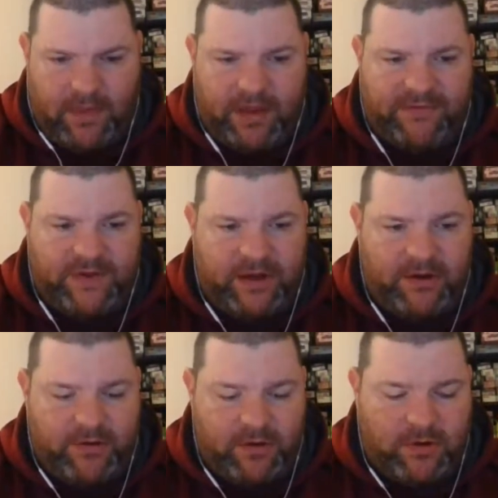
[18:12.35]
It found
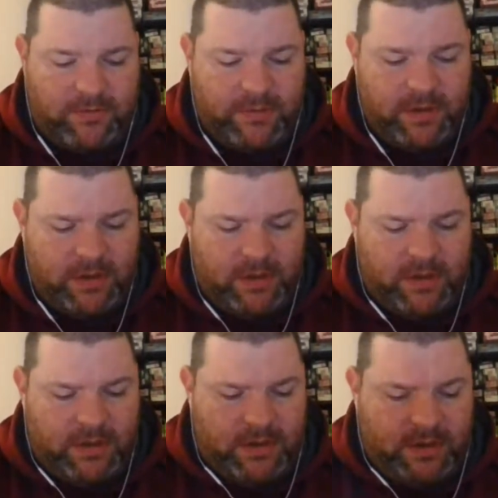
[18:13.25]
a new home.
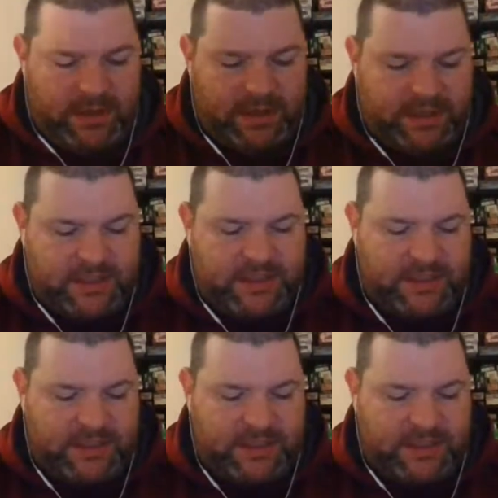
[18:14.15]
This is